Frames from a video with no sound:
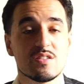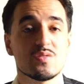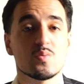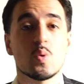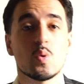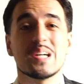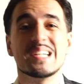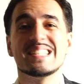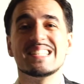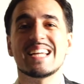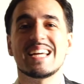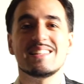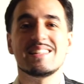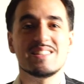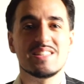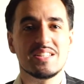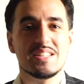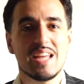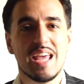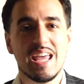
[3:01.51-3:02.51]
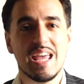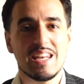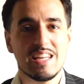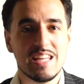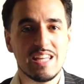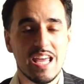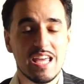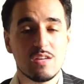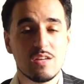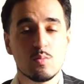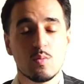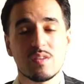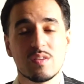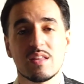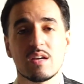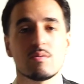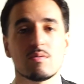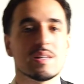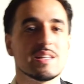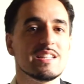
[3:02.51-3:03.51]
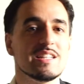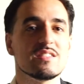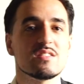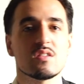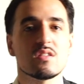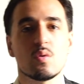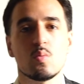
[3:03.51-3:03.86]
were in 1988 when they released